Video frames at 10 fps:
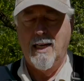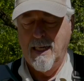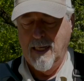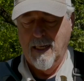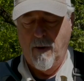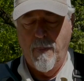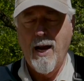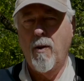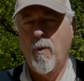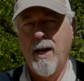you know,
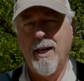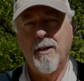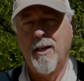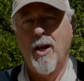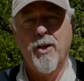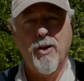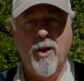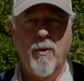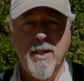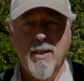that way you
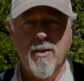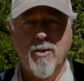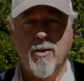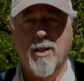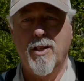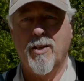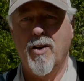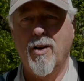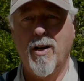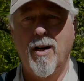know it's in the trunk of your
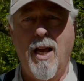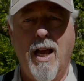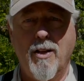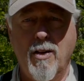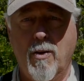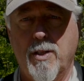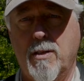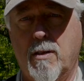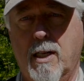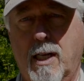car and you know it's
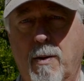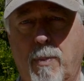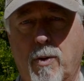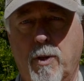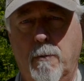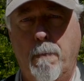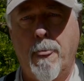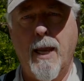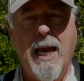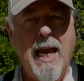not going to get broken.
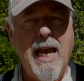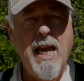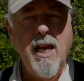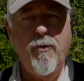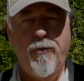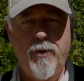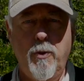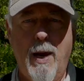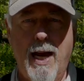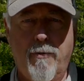If you
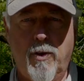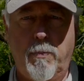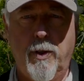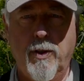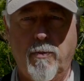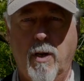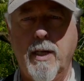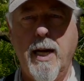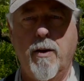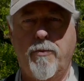have to put the rod
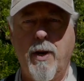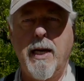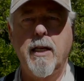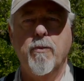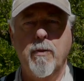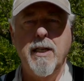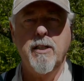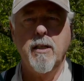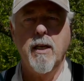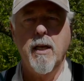down for any
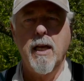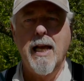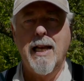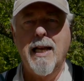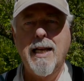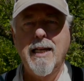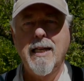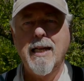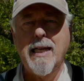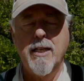reason, lean
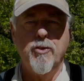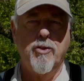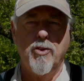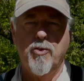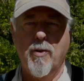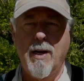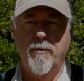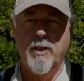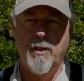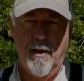it against your
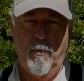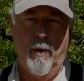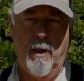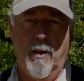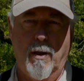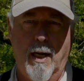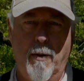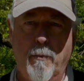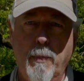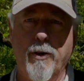driver's side window,
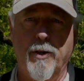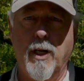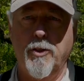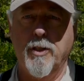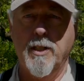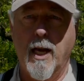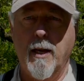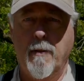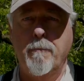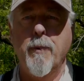mirror, I should say.
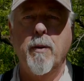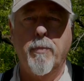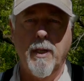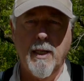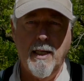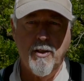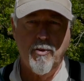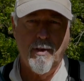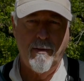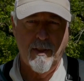Put it against the
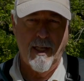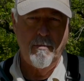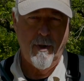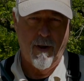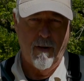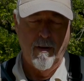driver's side mirror.